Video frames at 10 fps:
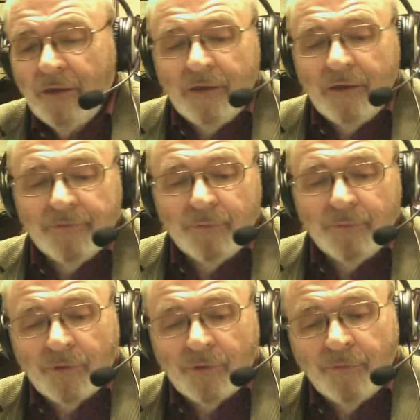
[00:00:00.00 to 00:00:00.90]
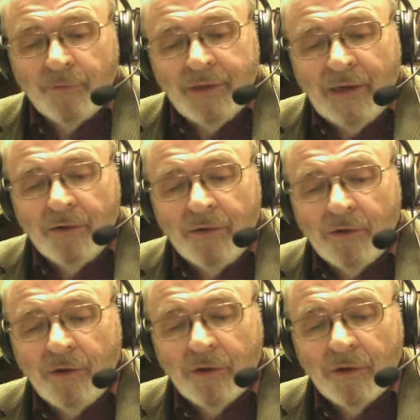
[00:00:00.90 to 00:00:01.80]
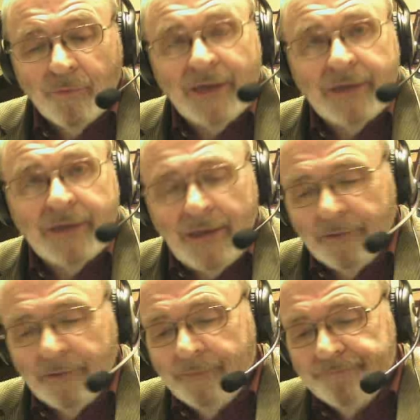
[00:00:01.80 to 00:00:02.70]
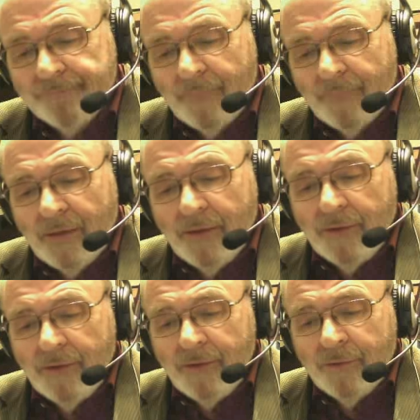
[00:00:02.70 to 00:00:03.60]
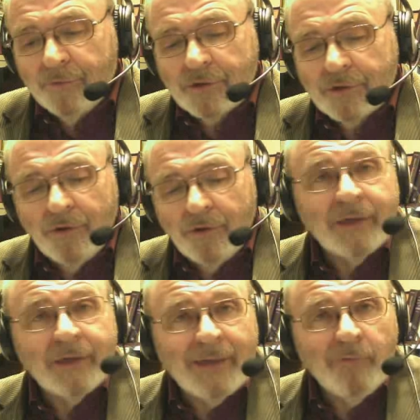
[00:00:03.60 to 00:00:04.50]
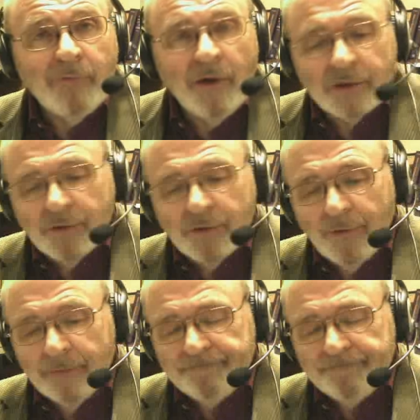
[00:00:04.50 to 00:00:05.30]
If it was what we now call a rectangle, it was called an oblong square.